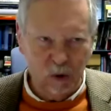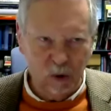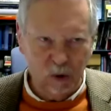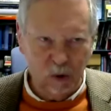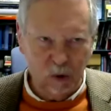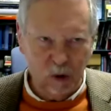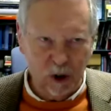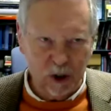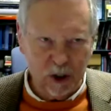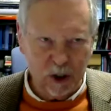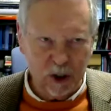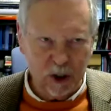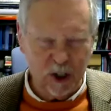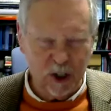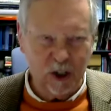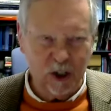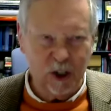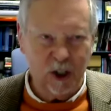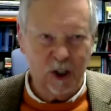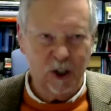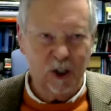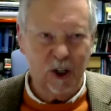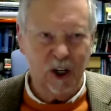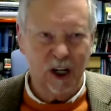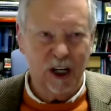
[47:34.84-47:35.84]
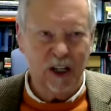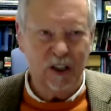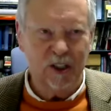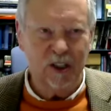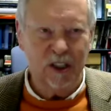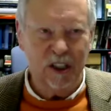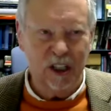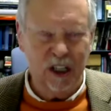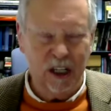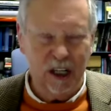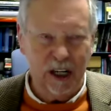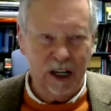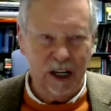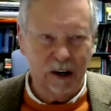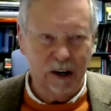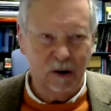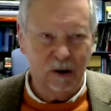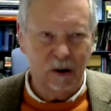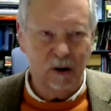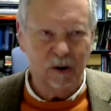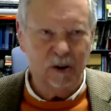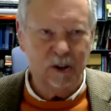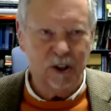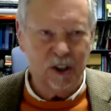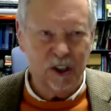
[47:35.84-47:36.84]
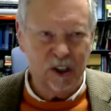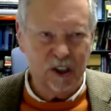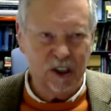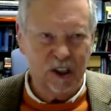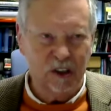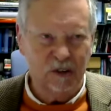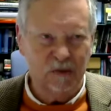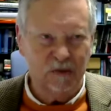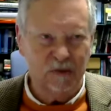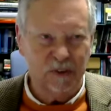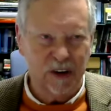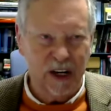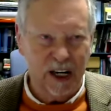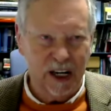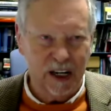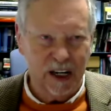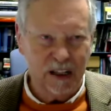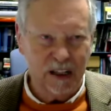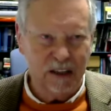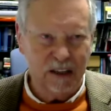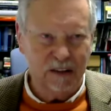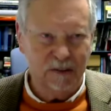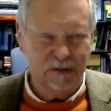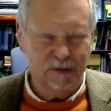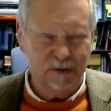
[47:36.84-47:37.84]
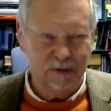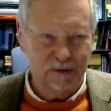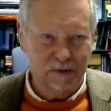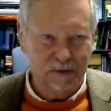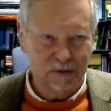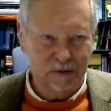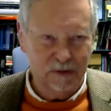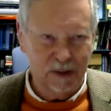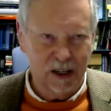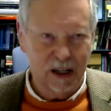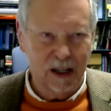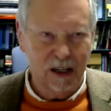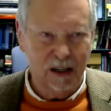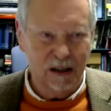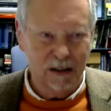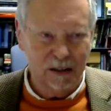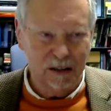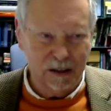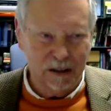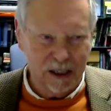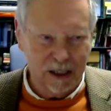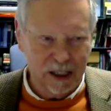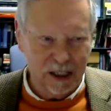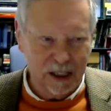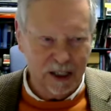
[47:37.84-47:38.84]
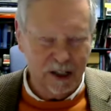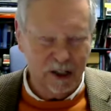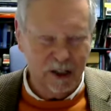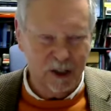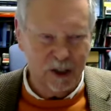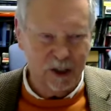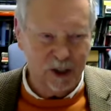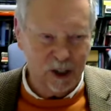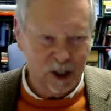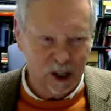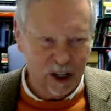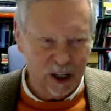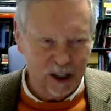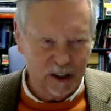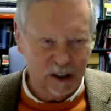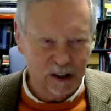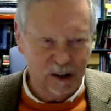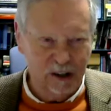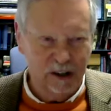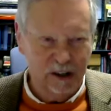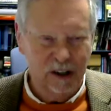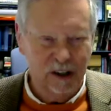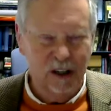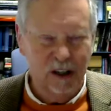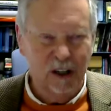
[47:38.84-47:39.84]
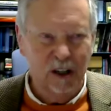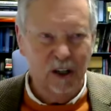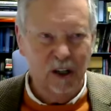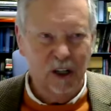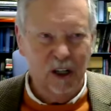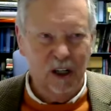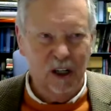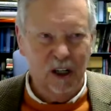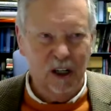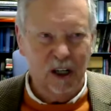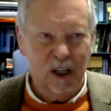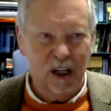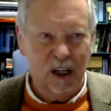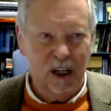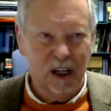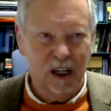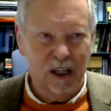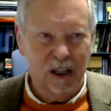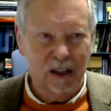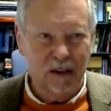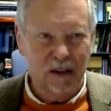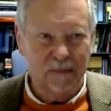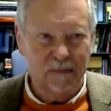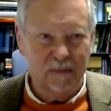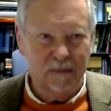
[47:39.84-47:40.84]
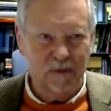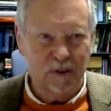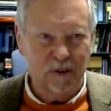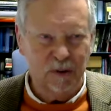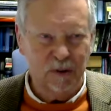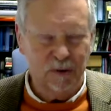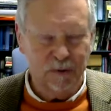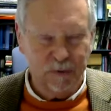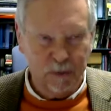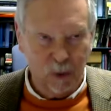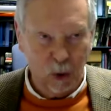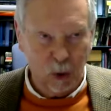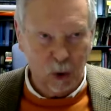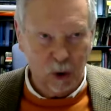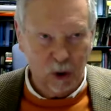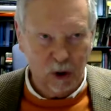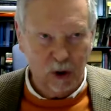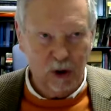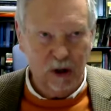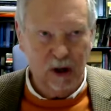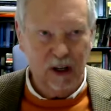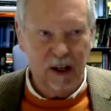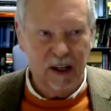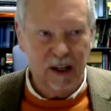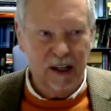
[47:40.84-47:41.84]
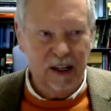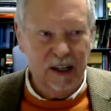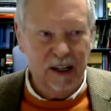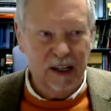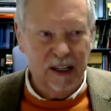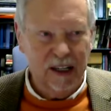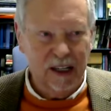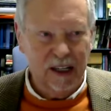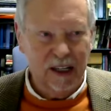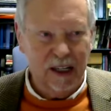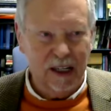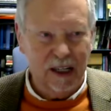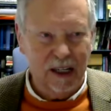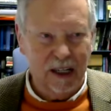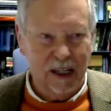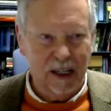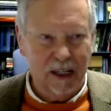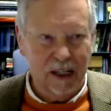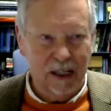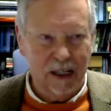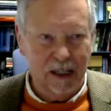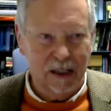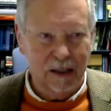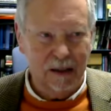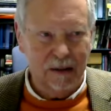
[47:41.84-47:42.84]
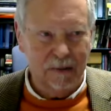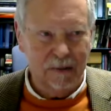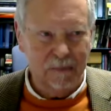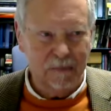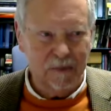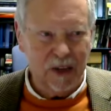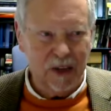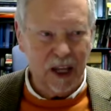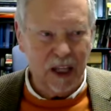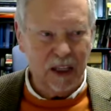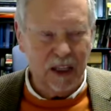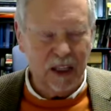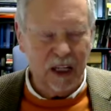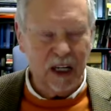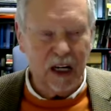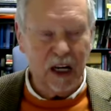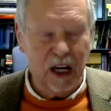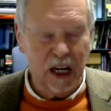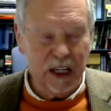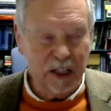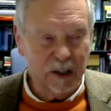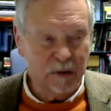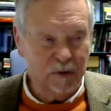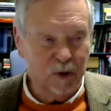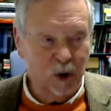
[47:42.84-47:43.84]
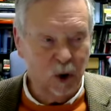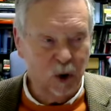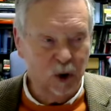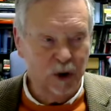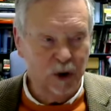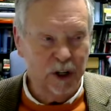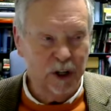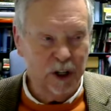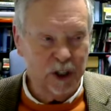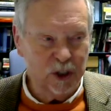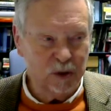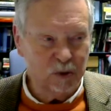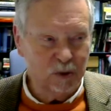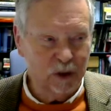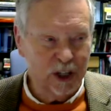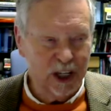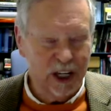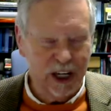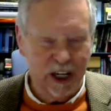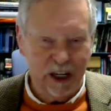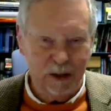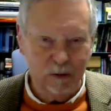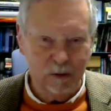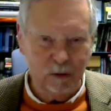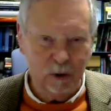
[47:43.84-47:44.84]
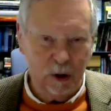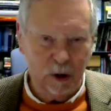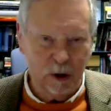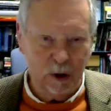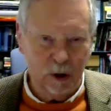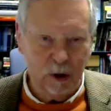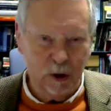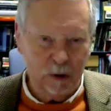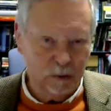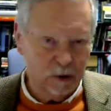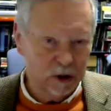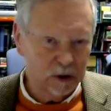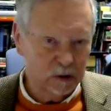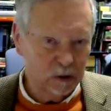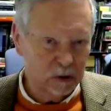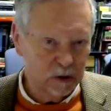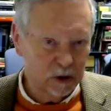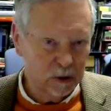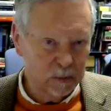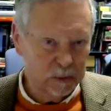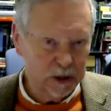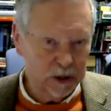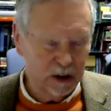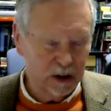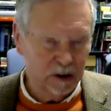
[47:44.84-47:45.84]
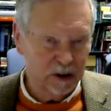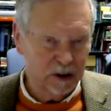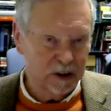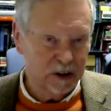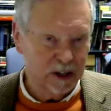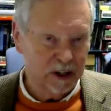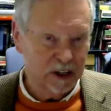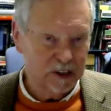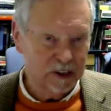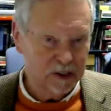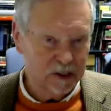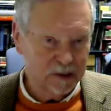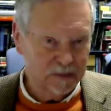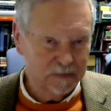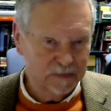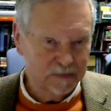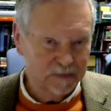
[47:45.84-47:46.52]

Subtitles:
was to suggest that eros is, in fact, the desire for the kind of wholeness we had when we were in paradise.